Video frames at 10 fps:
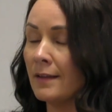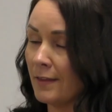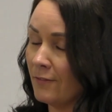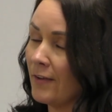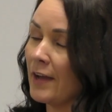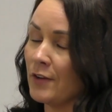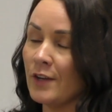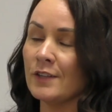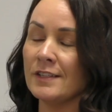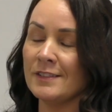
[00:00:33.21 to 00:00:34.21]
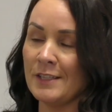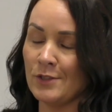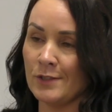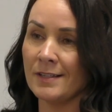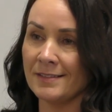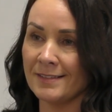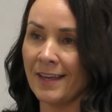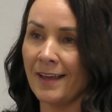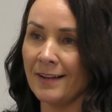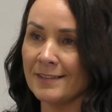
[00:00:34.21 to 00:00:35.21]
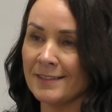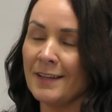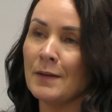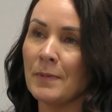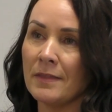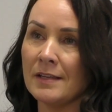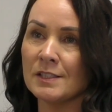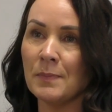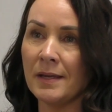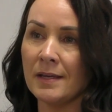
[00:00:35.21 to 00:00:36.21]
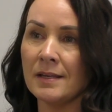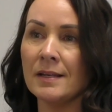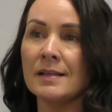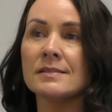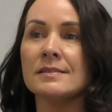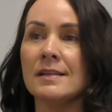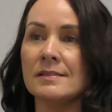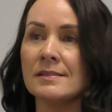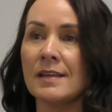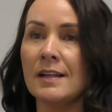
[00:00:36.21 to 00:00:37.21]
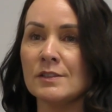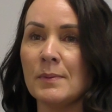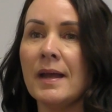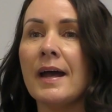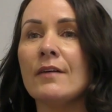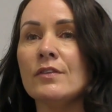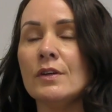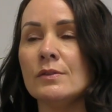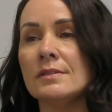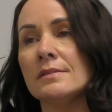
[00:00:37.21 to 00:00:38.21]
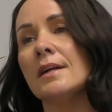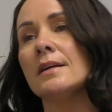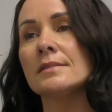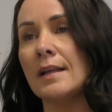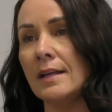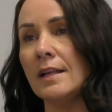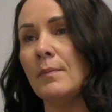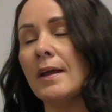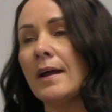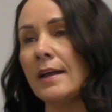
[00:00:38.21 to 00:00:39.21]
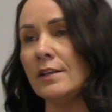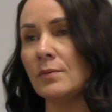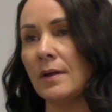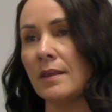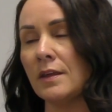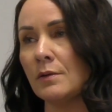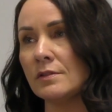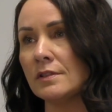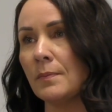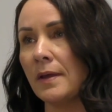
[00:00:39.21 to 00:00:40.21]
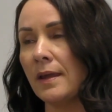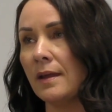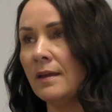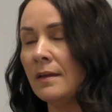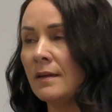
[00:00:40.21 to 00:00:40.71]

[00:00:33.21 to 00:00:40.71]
They're very good at digital skills, but their speaking and listening skills we have noticed are slightly behind where they used to be.